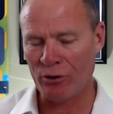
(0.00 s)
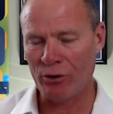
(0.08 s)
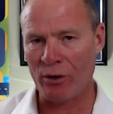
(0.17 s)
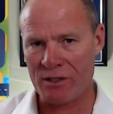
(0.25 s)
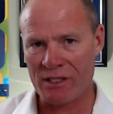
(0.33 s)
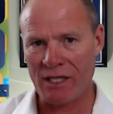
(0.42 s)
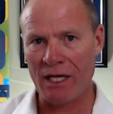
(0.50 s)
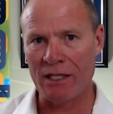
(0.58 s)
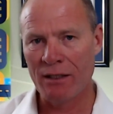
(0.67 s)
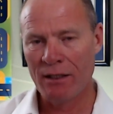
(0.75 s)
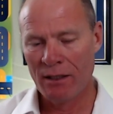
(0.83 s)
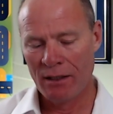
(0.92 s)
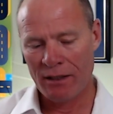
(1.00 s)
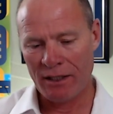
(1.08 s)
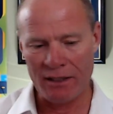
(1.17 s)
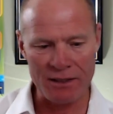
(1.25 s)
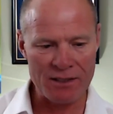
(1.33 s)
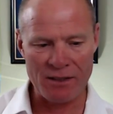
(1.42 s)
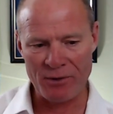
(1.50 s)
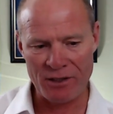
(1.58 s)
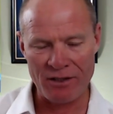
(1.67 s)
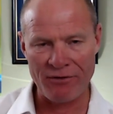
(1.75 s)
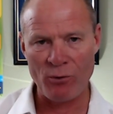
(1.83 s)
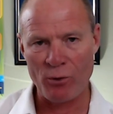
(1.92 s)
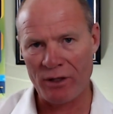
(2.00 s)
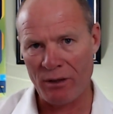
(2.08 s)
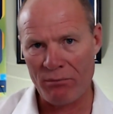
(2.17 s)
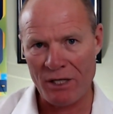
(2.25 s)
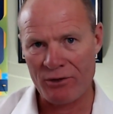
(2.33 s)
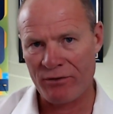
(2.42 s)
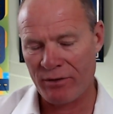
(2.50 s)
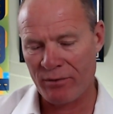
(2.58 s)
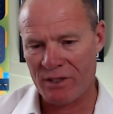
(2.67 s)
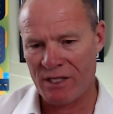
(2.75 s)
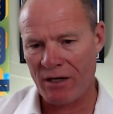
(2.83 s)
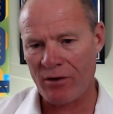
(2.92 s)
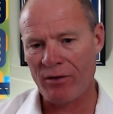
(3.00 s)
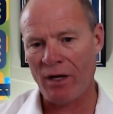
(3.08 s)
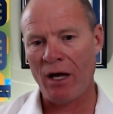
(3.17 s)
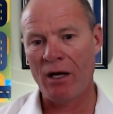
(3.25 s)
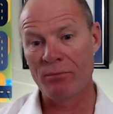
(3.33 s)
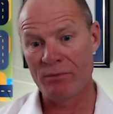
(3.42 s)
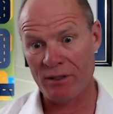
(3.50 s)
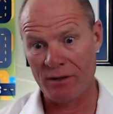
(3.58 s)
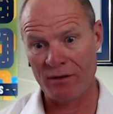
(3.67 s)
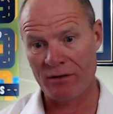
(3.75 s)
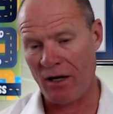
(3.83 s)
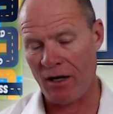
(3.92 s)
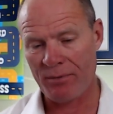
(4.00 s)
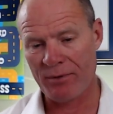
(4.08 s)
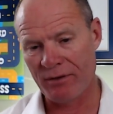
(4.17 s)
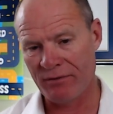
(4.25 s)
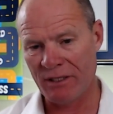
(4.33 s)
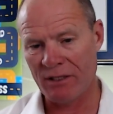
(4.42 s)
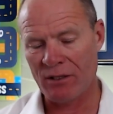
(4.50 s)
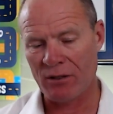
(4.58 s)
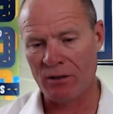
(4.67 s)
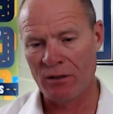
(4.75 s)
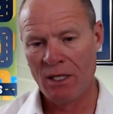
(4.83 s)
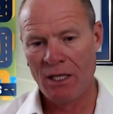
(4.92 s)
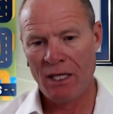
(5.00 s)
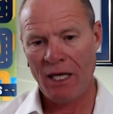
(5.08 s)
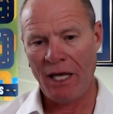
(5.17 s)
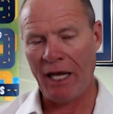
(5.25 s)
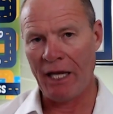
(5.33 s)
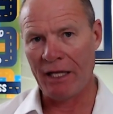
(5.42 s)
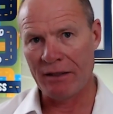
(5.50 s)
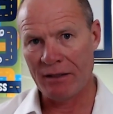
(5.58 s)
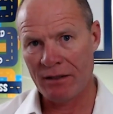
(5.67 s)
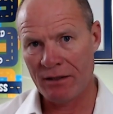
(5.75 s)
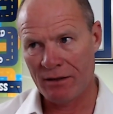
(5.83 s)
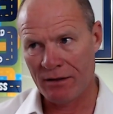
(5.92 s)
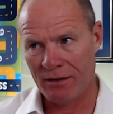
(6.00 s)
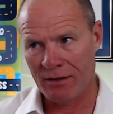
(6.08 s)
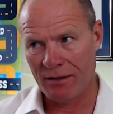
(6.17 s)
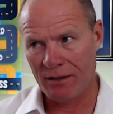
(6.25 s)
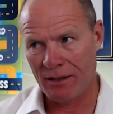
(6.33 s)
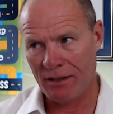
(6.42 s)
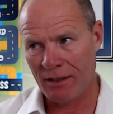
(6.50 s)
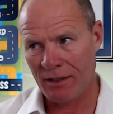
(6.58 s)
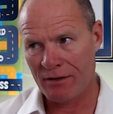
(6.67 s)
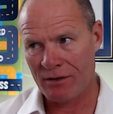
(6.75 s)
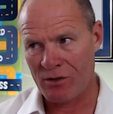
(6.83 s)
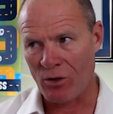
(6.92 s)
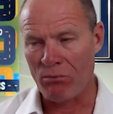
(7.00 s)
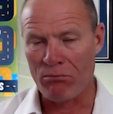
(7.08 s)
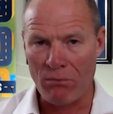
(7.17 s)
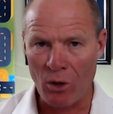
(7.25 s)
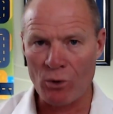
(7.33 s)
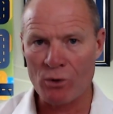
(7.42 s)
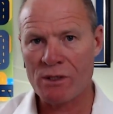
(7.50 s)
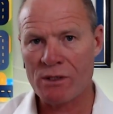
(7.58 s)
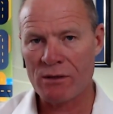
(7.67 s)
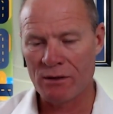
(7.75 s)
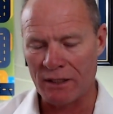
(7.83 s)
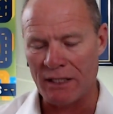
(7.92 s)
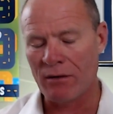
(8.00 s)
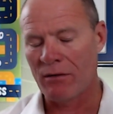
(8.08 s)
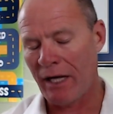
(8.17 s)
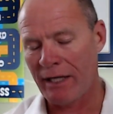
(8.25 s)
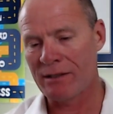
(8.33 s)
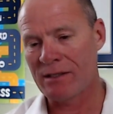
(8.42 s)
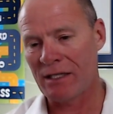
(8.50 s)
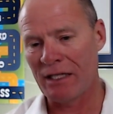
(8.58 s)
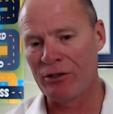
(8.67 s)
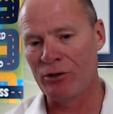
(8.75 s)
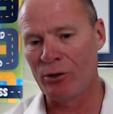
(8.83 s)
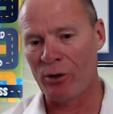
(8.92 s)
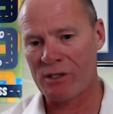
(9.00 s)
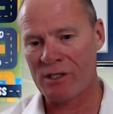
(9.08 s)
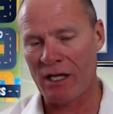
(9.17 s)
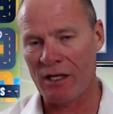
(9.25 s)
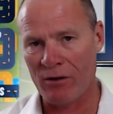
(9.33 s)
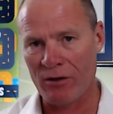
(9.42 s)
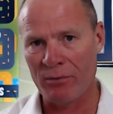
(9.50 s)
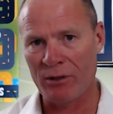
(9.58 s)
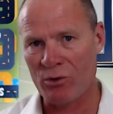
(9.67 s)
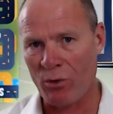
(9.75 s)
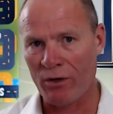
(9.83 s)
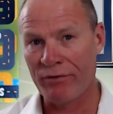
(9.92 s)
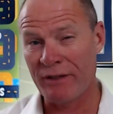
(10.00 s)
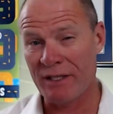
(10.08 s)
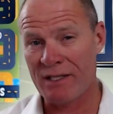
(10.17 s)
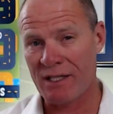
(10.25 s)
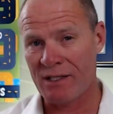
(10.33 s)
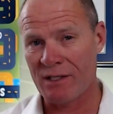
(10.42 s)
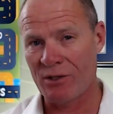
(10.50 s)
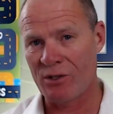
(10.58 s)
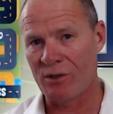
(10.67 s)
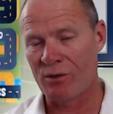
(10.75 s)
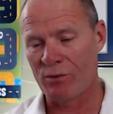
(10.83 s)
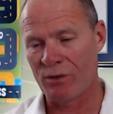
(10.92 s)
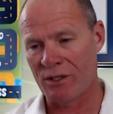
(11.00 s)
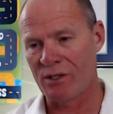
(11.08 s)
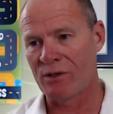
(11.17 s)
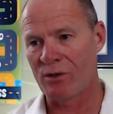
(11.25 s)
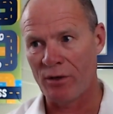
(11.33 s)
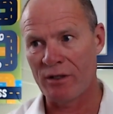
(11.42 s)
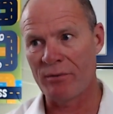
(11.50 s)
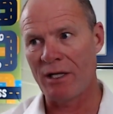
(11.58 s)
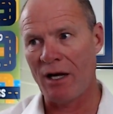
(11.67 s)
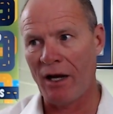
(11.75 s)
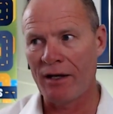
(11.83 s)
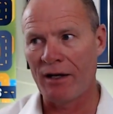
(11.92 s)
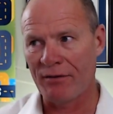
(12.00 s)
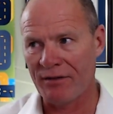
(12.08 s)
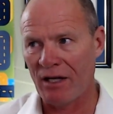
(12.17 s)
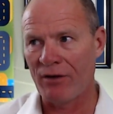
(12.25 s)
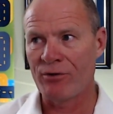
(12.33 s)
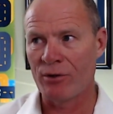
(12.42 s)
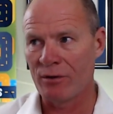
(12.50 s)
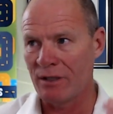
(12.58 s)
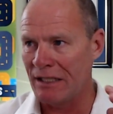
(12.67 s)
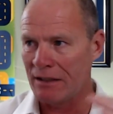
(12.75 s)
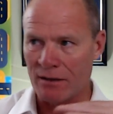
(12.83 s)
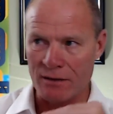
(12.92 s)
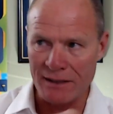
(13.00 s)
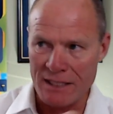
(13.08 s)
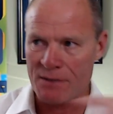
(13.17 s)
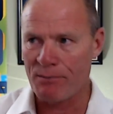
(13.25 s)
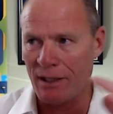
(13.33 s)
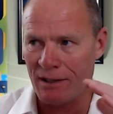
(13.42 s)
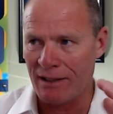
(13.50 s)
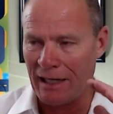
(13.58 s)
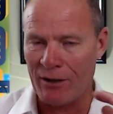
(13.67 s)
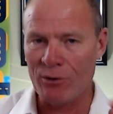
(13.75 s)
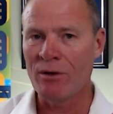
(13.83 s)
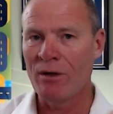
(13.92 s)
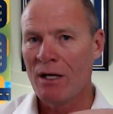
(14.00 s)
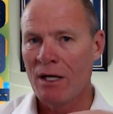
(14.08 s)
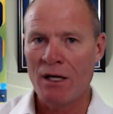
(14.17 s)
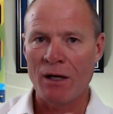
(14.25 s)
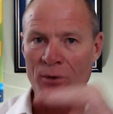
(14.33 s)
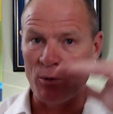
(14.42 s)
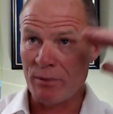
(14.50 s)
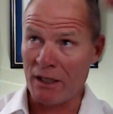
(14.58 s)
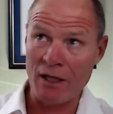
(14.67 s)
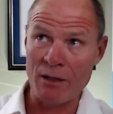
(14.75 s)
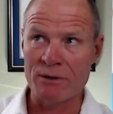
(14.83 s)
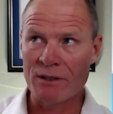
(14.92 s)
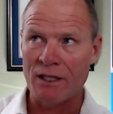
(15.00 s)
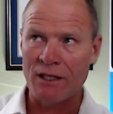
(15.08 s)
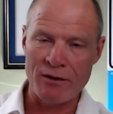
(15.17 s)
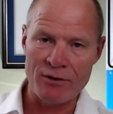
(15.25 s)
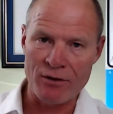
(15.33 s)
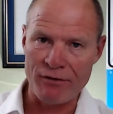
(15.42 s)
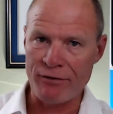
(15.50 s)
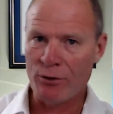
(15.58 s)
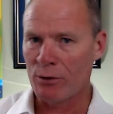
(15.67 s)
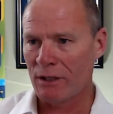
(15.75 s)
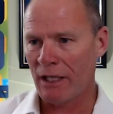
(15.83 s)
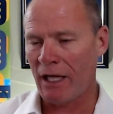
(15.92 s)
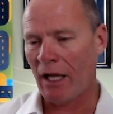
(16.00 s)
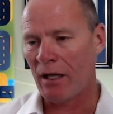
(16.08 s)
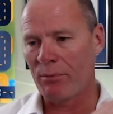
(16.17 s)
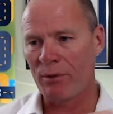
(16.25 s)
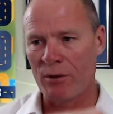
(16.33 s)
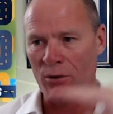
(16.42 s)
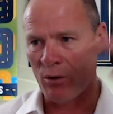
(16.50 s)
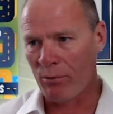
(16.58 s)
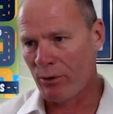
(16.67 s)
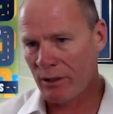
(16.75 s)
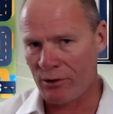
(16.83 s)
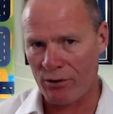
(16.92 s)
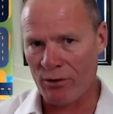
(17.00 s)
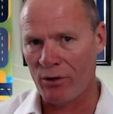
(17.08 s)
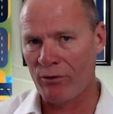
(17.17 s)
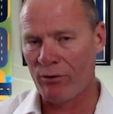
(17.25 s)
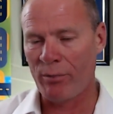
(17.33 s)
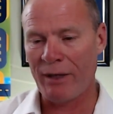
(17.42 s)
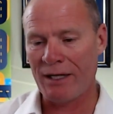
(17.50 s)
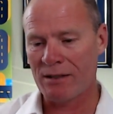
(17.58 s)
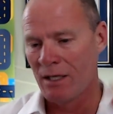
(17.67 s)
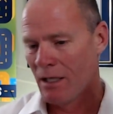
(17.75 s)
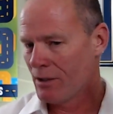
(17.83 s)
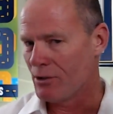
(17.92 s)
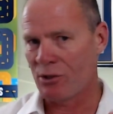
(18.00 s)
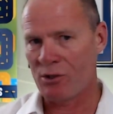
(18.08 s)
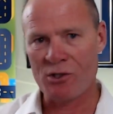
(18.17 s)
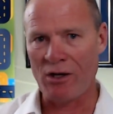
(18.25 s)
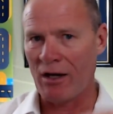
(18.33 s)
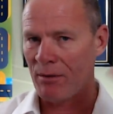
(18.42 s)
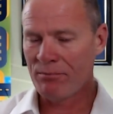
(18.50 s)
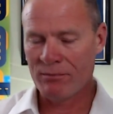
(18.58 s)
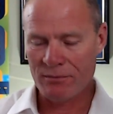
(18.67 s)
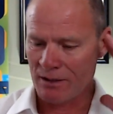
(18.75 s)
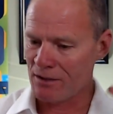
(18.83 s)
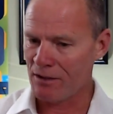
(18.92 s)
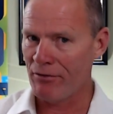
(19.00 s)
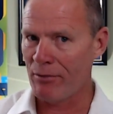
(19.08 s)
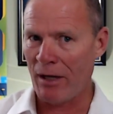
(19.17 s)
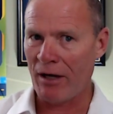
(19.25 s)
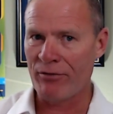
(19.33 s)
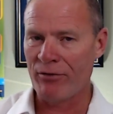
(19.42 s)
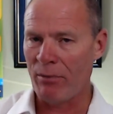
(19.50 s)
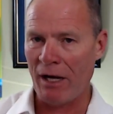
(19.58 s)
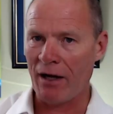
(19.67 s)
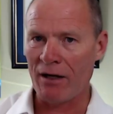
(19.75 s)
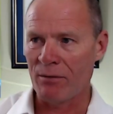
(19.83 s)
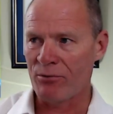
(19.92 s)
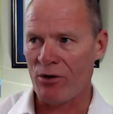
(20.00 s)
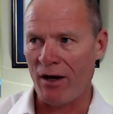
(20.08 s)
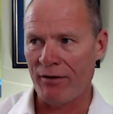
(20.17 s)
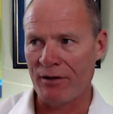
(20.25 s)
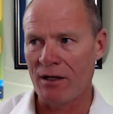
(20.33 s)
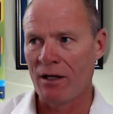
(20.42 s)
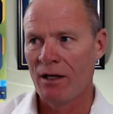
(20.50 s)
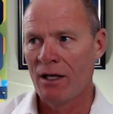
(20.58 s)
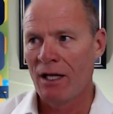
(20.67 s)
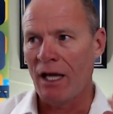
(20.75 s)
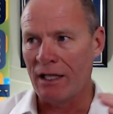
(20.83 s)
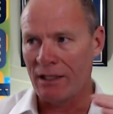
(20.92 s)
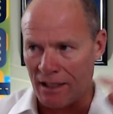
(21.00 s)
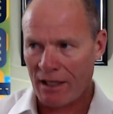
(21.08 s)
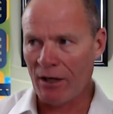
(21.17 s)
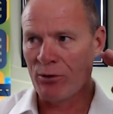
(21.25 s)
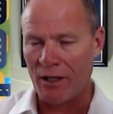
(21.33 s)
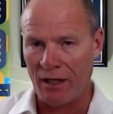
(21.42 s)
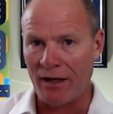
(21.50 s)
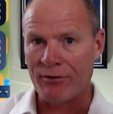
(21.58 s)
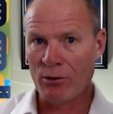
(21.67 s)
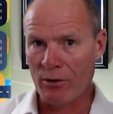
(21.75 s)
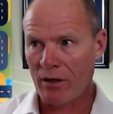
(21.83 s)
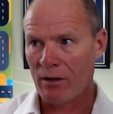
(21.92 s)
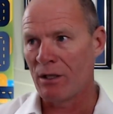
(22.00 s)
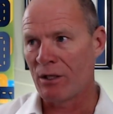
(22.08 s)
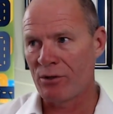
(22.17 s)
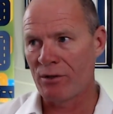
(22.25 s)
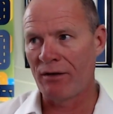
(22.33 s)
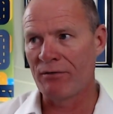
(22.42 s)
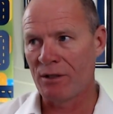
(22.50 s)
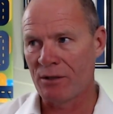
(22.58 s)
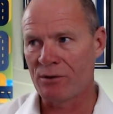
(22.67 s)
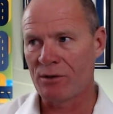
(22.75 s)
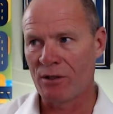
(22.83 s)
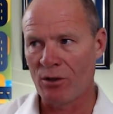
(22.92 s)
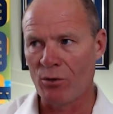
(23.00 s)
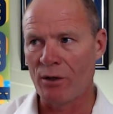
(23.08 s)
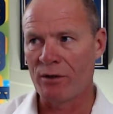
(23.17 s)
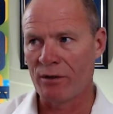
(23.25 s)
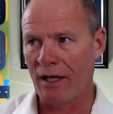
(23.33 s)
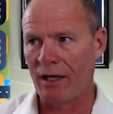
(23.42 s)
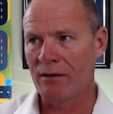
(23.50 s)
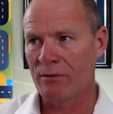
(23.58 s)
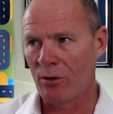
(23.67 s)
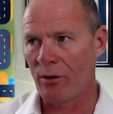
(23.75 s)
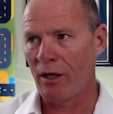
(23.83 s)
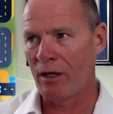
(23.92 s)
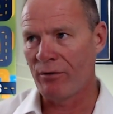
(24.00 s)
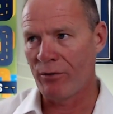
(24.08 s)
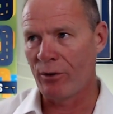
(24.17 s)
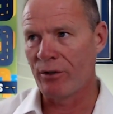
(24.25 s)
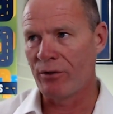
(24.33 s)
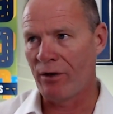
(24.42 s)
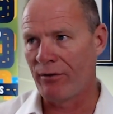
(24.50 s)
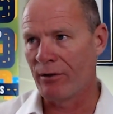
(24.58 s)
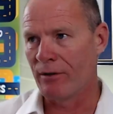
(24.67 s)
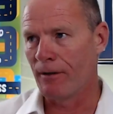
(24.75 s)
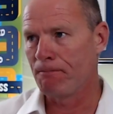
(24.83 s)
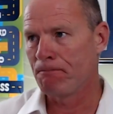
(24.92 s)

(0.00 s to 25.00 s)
York State, they did something different where they measure from the center of the hub to the top of the vehicle, and so most legal heights in New York State are going to be 12 feet 6 inches, which is going to be high enough. Now, if you're in the least bit doubt about being able to get under a fueling canopy or a bridge or an overpass, just stop. It doesn't even matter if you're backing up traffic, and get out and have a look and make sure that vehicle is going to go under that, okay, before you drive under it.